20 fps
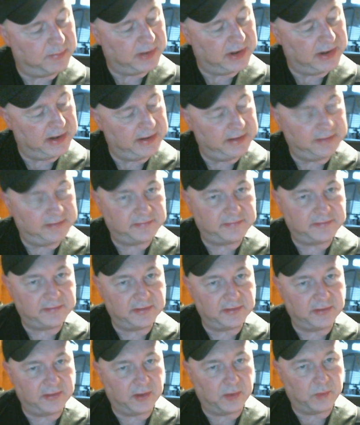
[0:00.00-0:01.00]
But it is
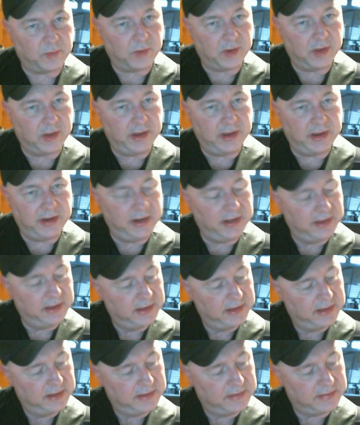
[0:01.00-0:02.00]
still a 1,
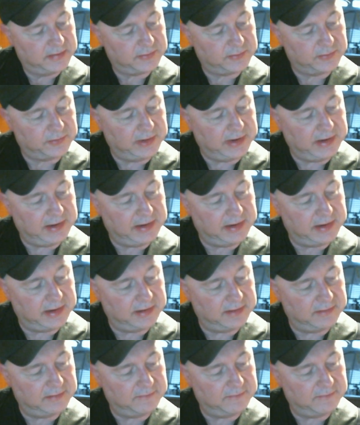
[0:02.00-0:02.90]
3,